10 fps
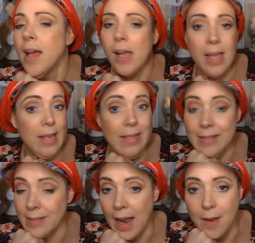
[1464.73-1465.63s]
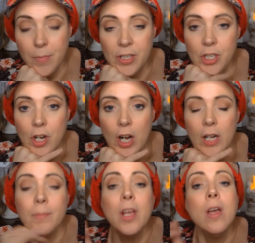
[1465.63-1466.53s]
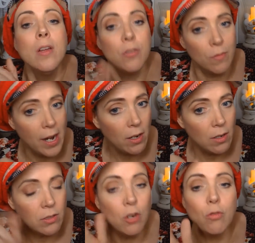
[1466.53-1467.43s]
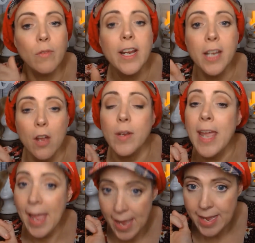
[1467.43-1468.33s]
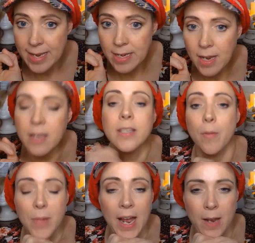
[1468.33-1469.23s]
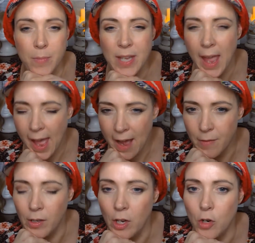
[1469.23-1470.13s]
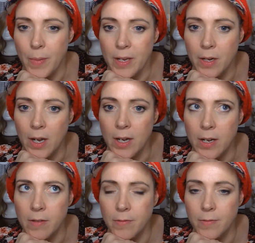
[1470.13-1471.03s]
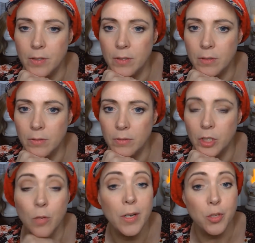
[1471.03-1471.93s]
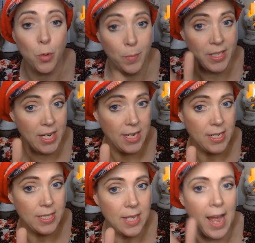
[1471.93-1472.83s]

It's not much at all. Noriko can sometimes have a little bit of too much permatease.